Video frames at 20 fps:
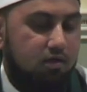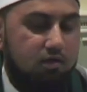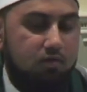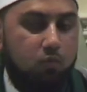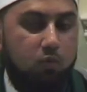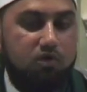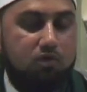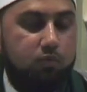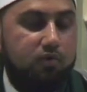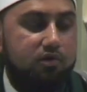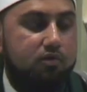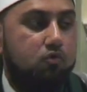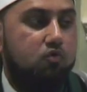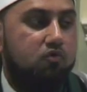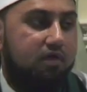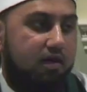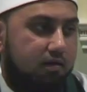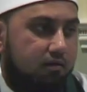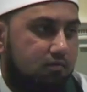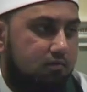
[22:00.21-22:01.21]
What do we do
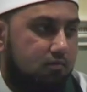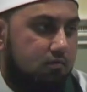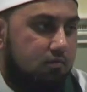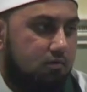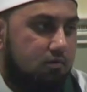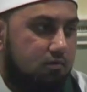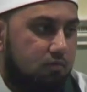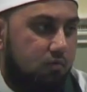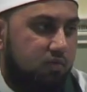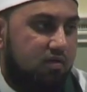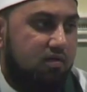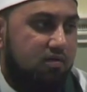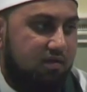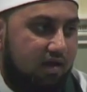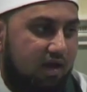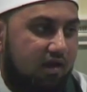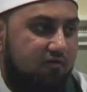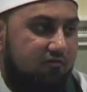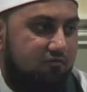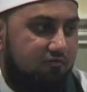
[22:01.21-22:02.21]
then? We need to
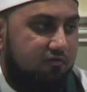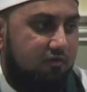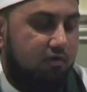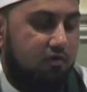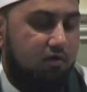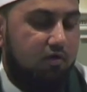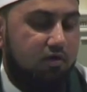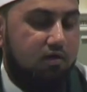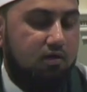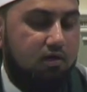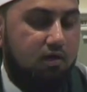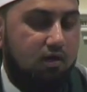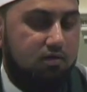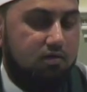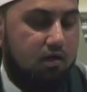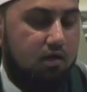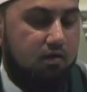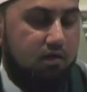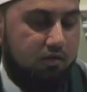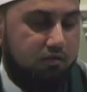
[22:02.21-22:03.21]
have uh,
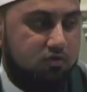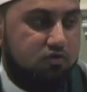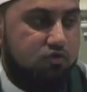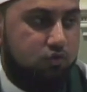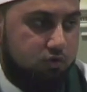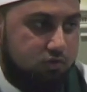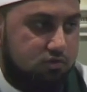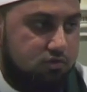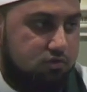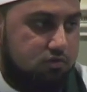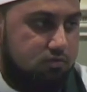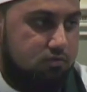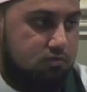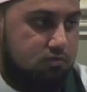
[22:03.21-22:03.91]
another source,